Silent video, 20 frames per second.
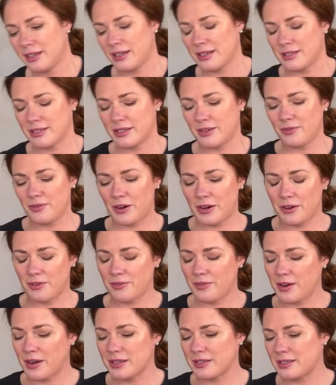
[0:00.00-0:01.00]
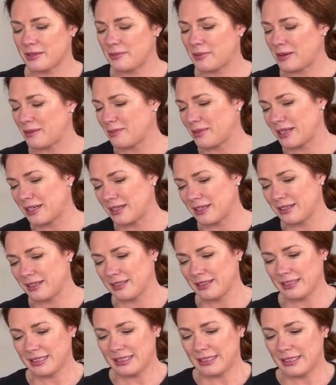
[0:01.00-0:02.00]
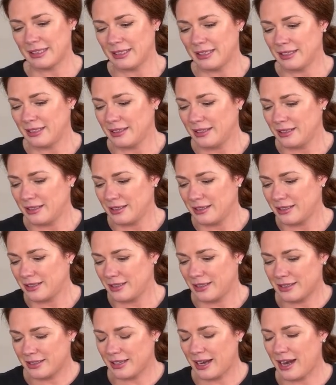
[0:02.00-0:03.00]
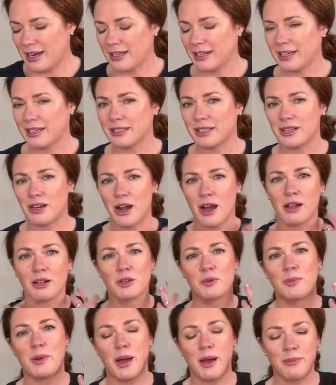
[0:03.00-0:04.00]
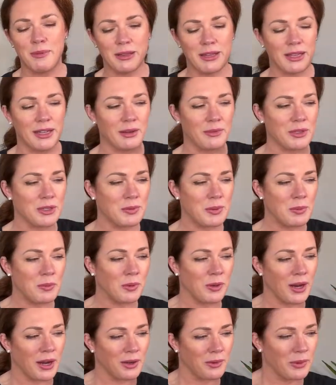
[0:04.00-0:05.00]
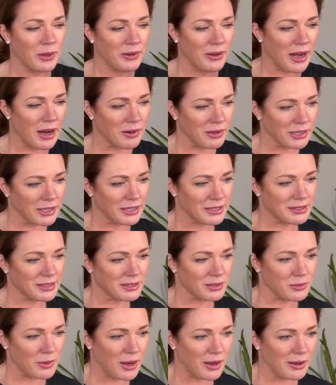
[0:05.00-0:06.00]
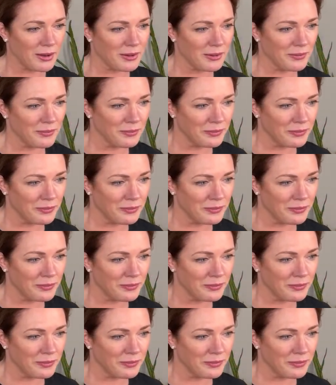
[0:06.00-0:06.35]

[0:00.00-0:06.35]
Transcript: I see Farrah Fawcett, but I'm like, it's kind of like the collar pop thing, which people kind of wear nowadays as well.